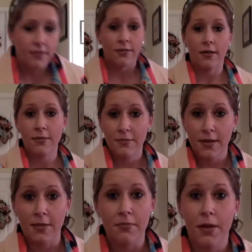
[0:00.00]
for all the,
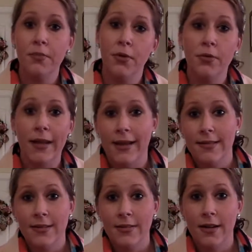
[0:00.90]
like, big boob
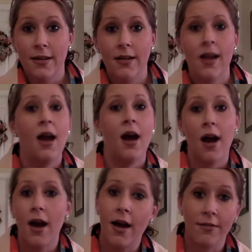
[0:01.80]
ladies out there,
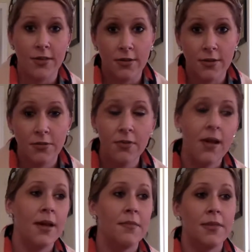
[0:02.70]
I feel you,
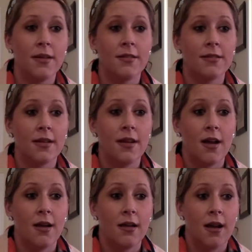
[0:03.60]
because
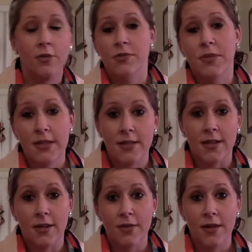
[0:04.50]
I was big to
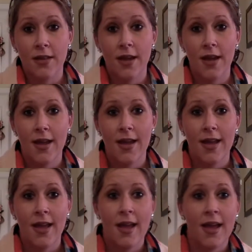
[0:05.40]
start with,
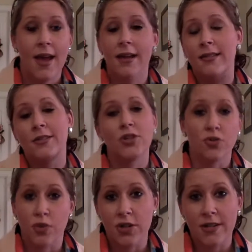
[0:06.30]
and then they're
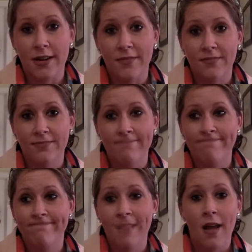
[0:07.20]
just worse
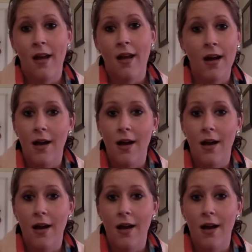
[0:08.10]
now.